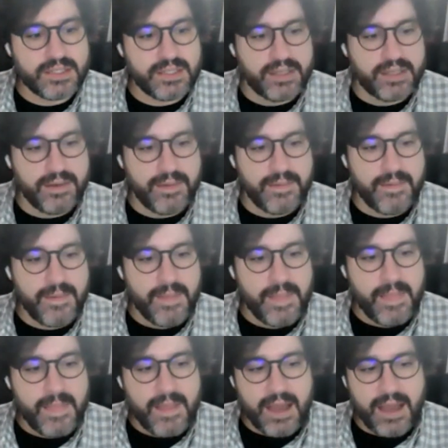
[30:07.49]
And
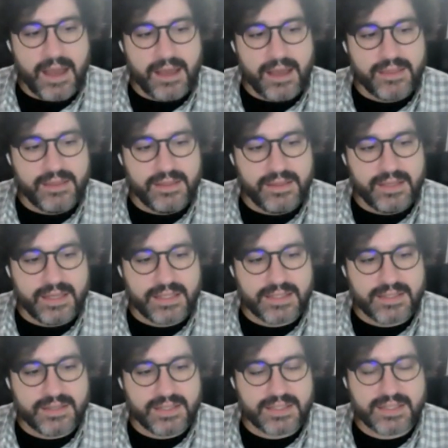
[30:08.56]
I think
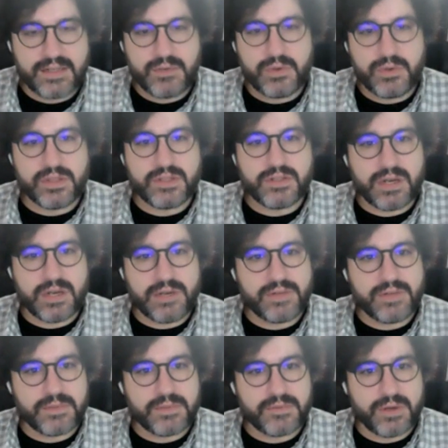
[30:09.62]
that's kind of where the drive
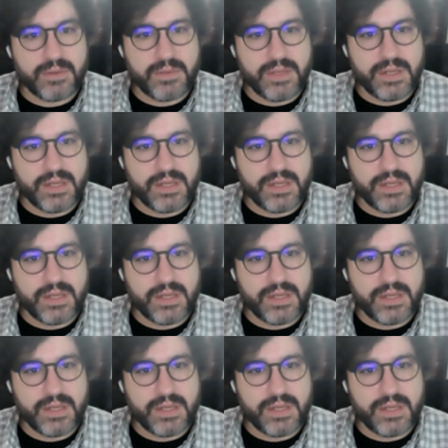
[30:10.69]
comes from,